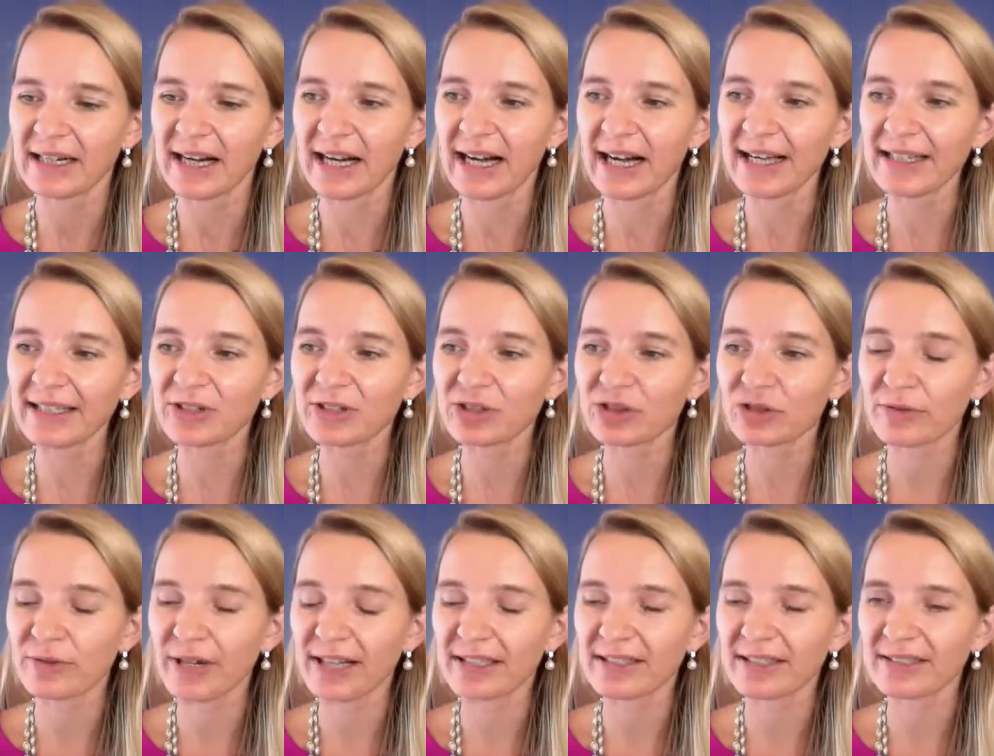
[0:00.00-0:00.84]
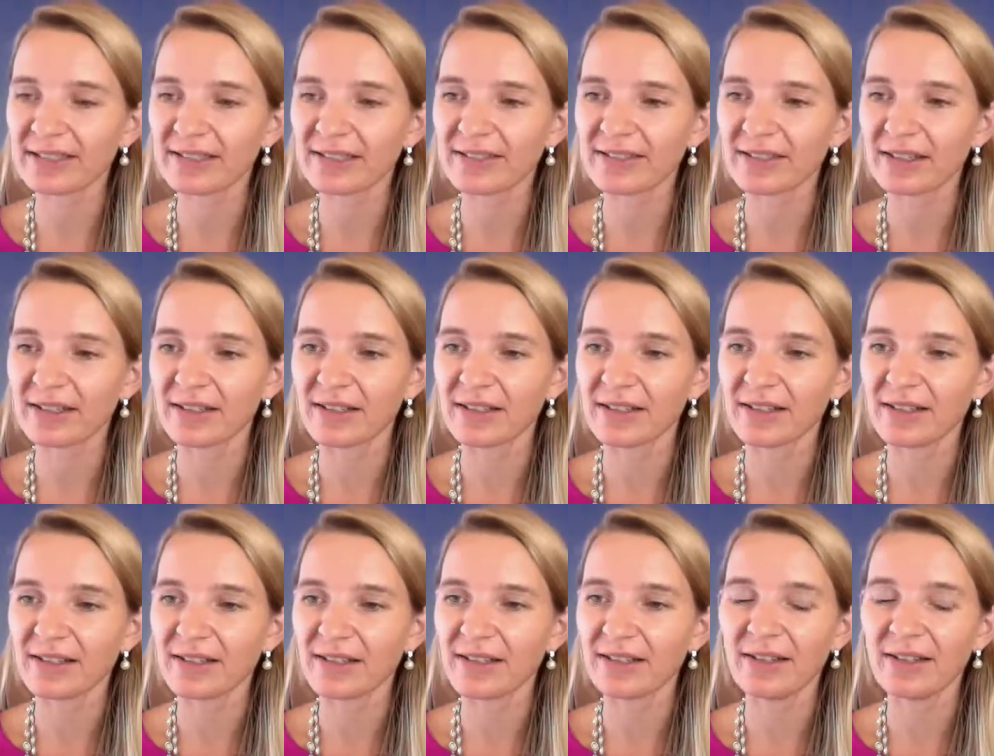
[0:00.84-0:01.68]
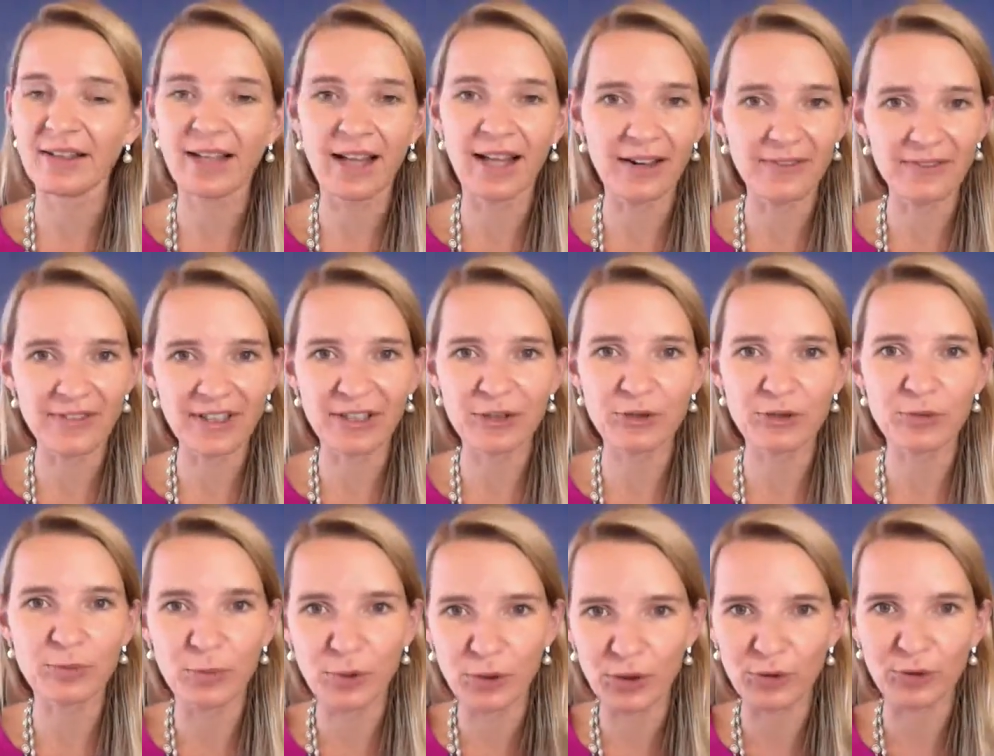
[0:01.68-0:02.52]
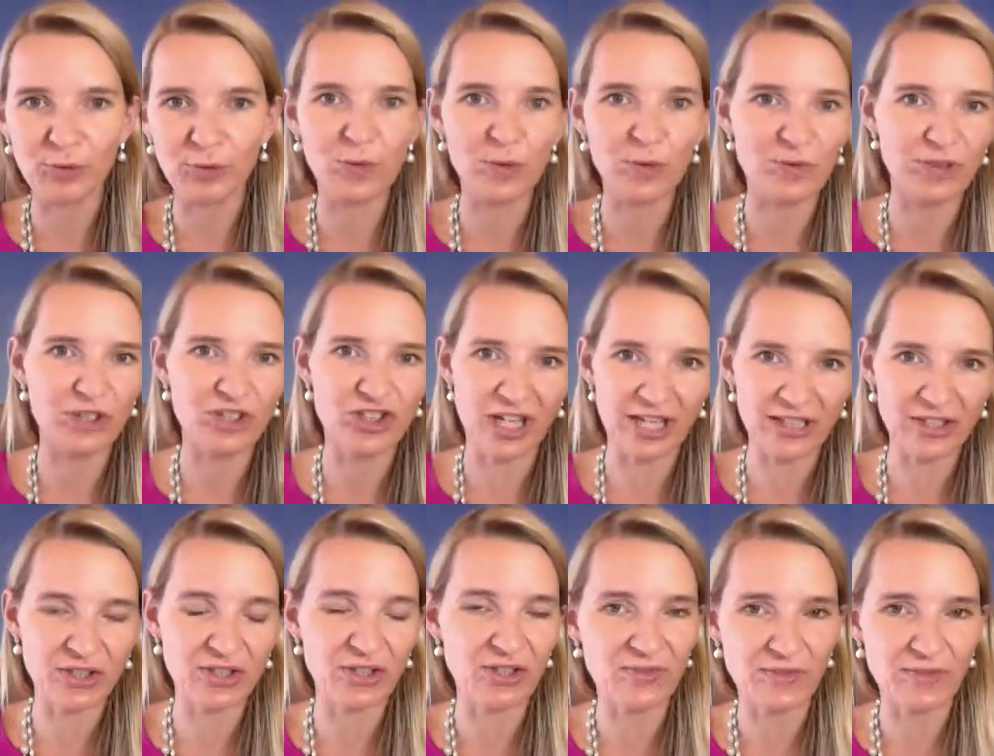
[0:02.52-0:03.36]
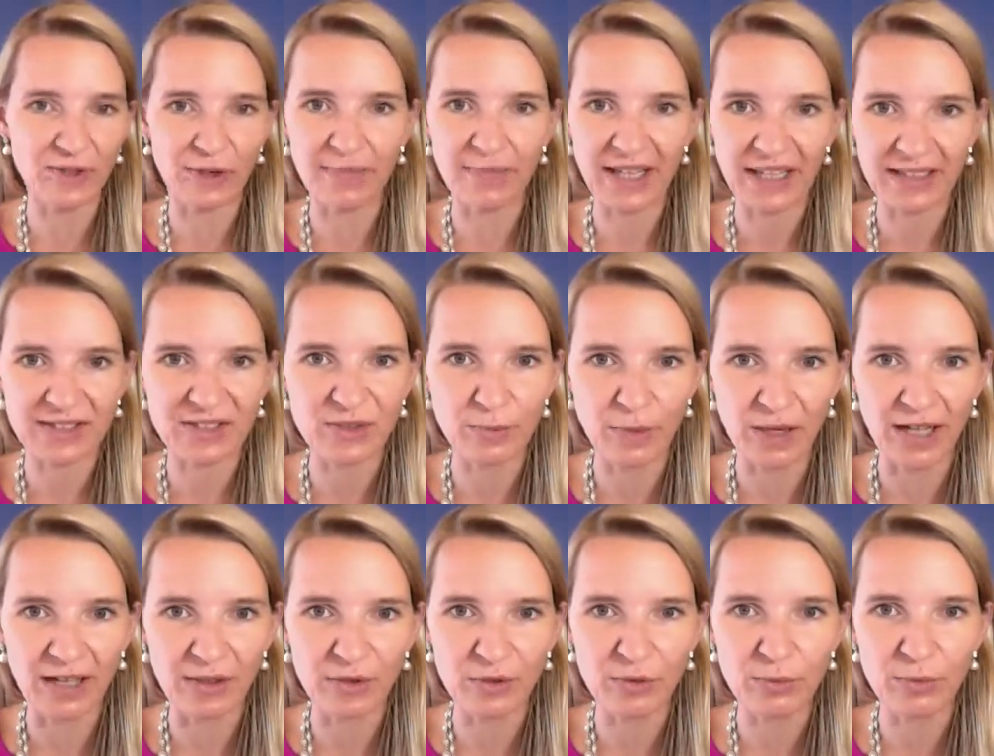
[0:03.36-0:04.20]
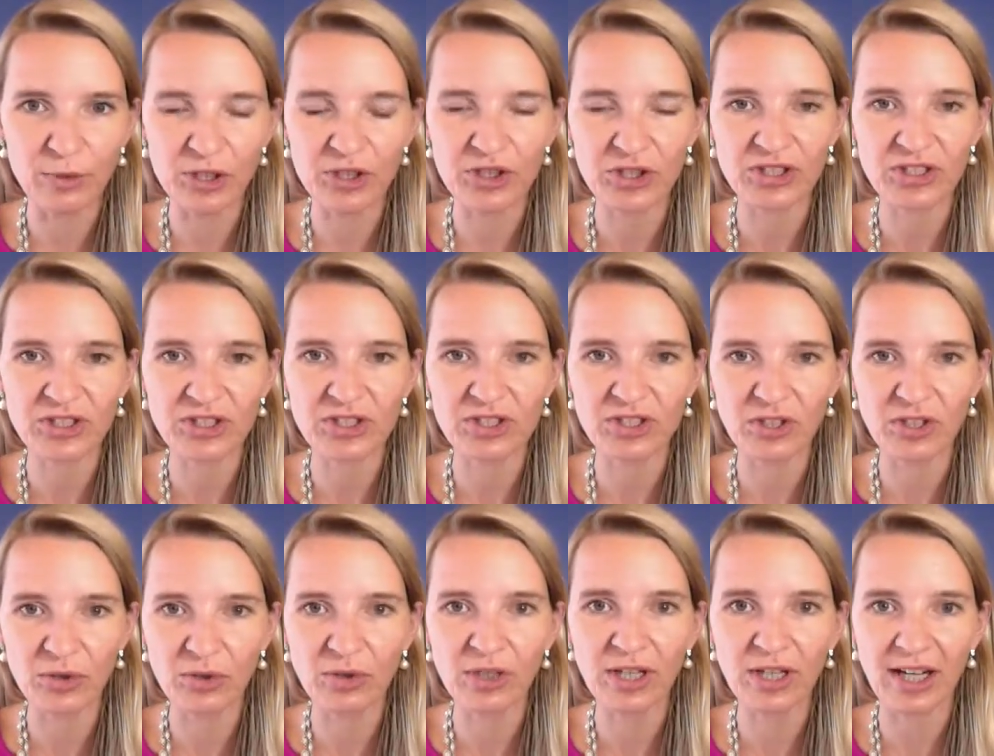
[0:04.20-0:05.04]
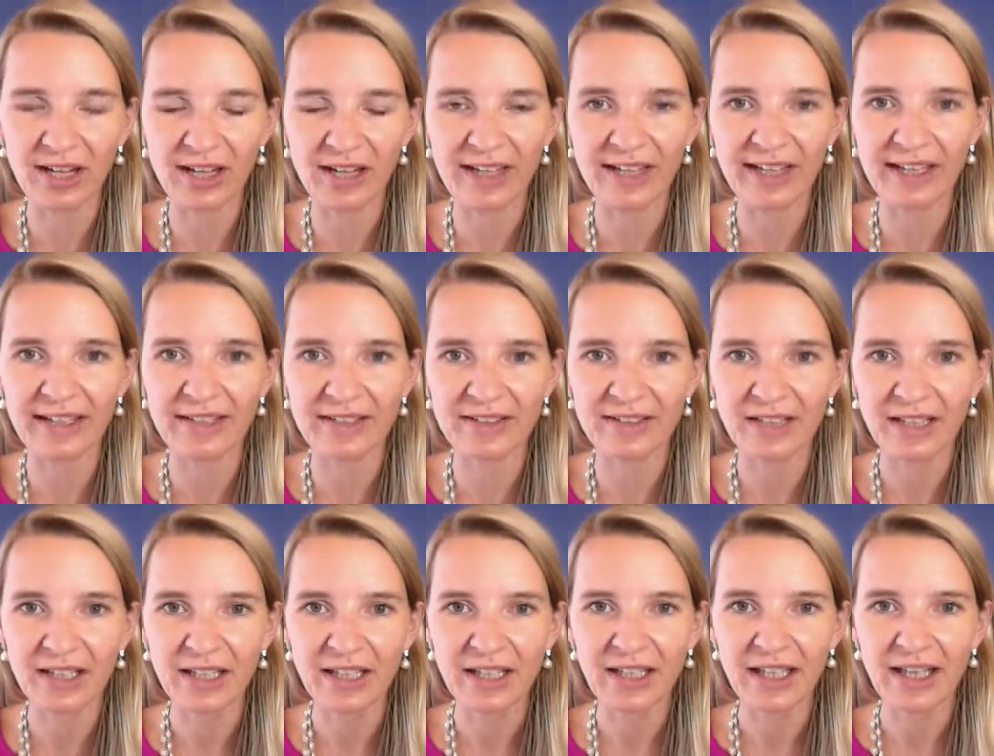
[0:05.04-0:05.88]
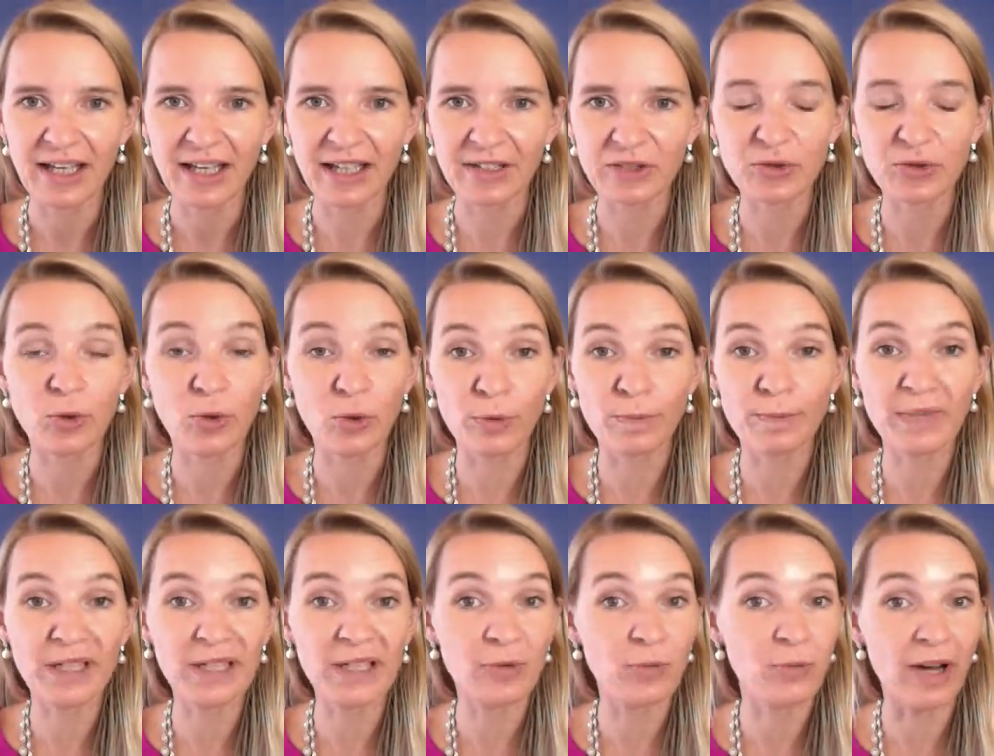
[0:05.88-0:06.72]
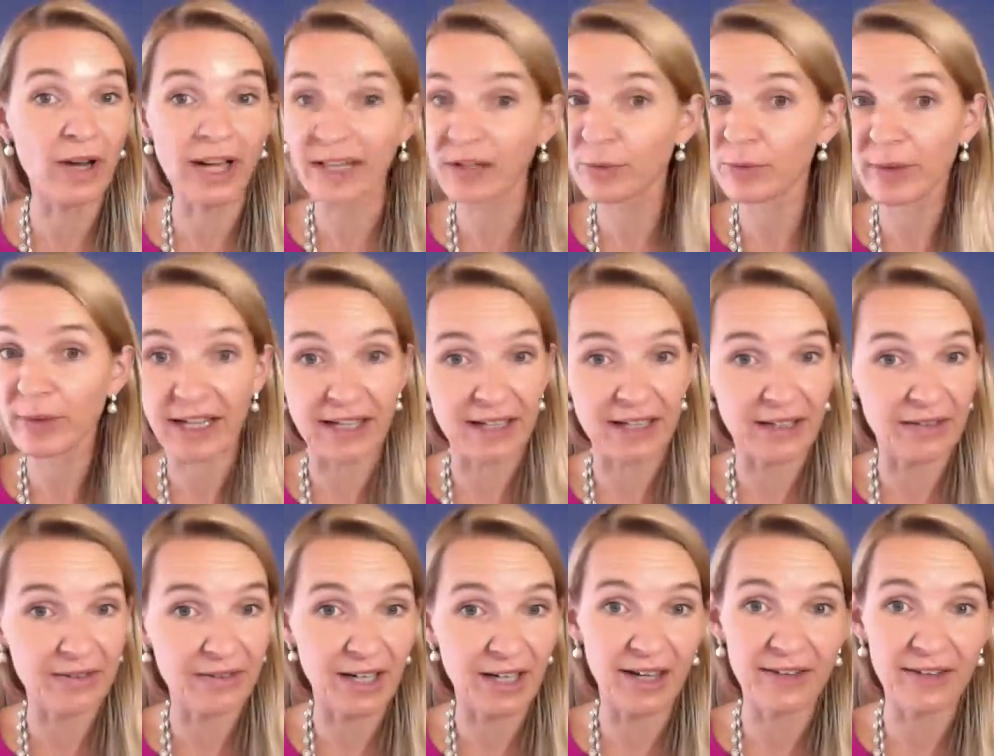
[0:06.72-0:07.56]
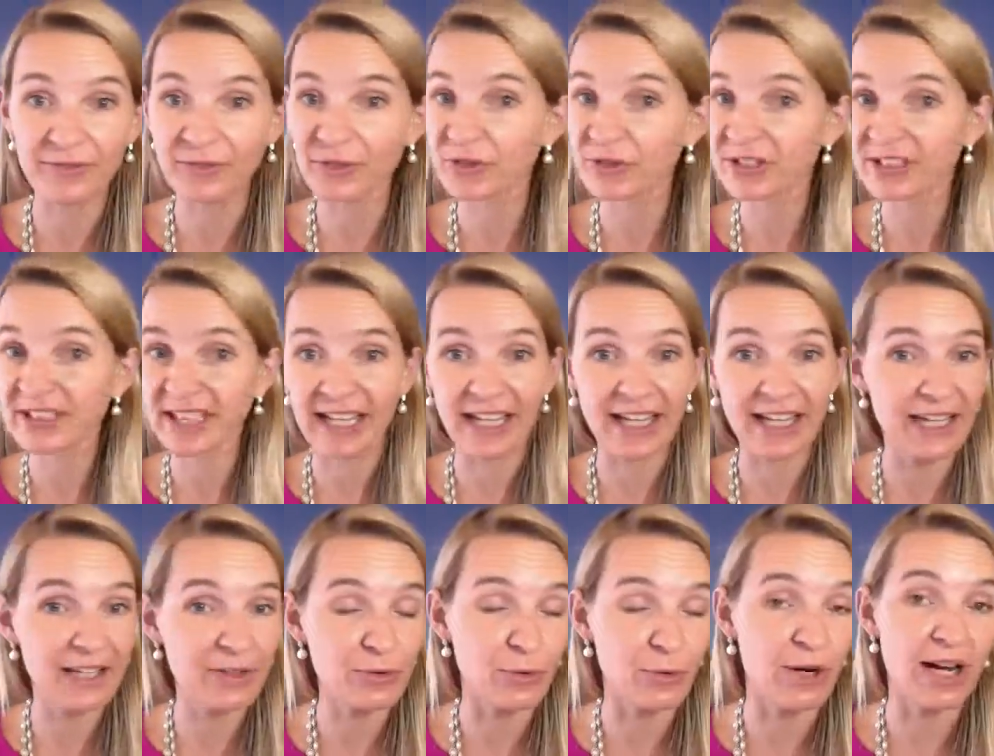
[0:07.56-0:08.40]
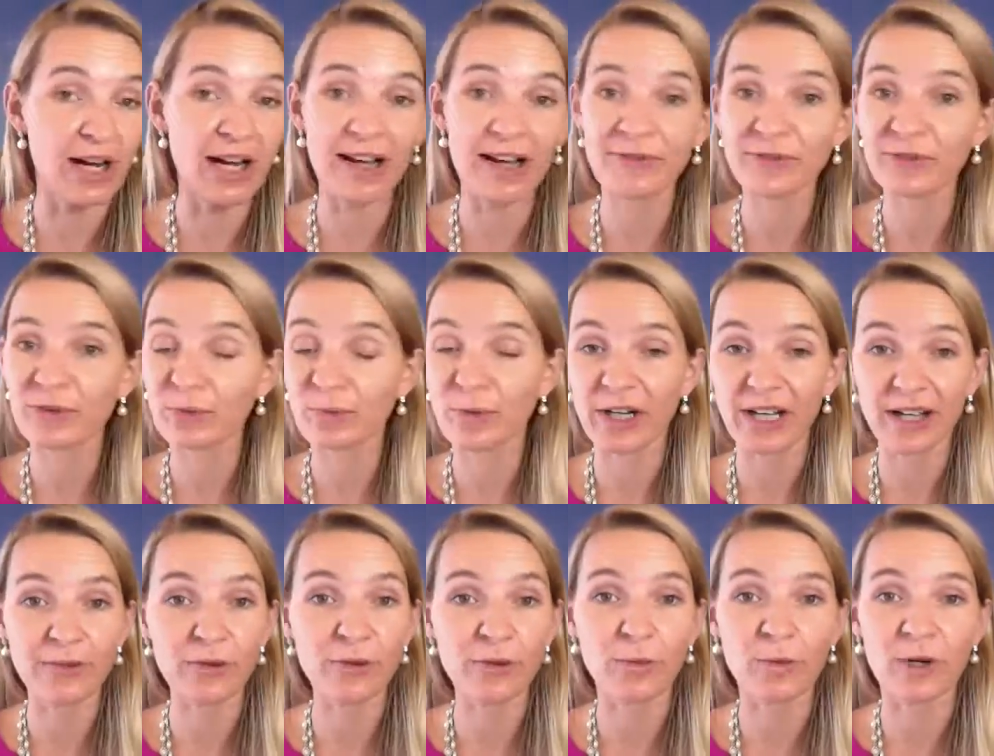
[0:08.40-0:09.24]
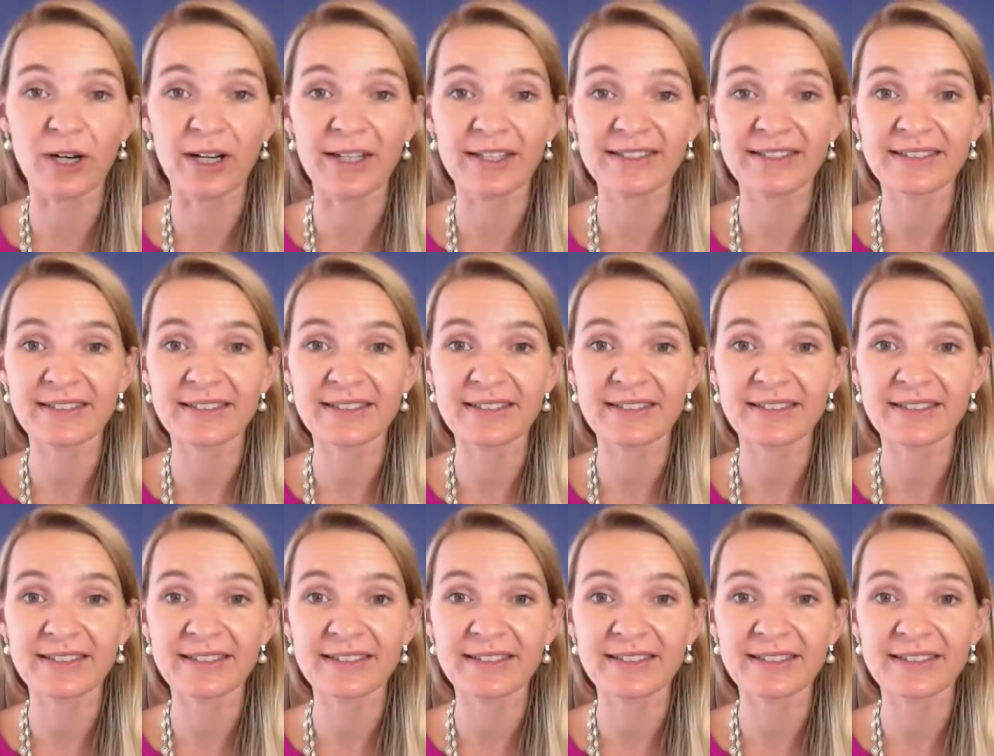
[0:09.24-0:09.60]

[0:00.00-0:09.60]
I attracted loving, quote unquote, rejections from men as well, who were just so kind and told me right away after a date or after whatever it was,